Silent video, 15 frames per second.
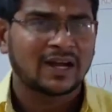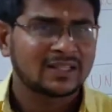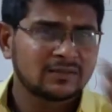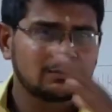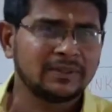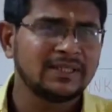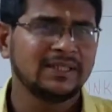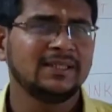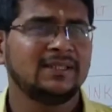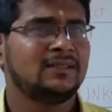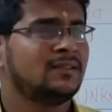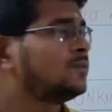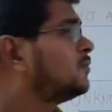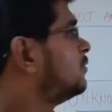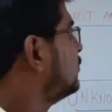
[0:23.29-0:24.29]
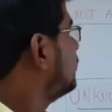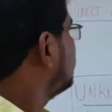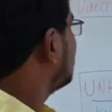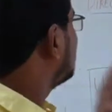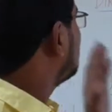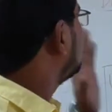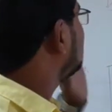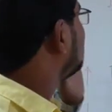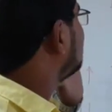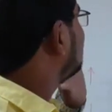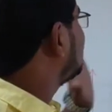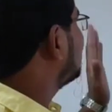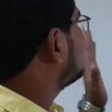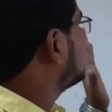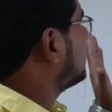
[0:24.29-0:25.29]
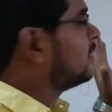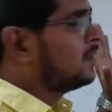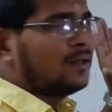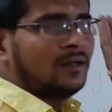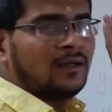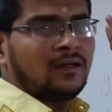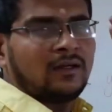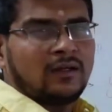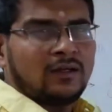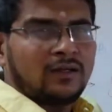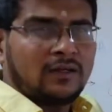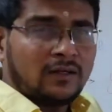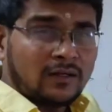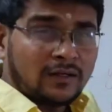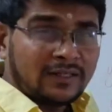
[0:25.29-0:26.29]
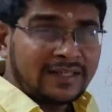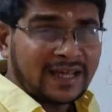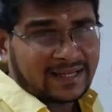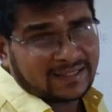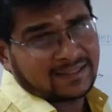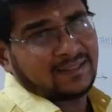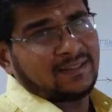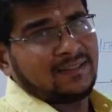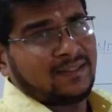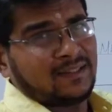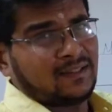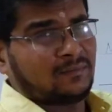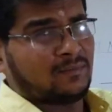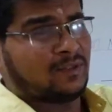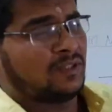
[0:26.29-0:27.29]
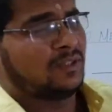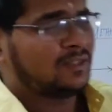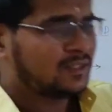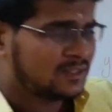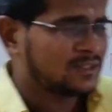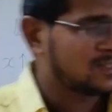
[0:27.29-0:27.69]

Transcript: At the beginning, we are going to take direct and indirect method.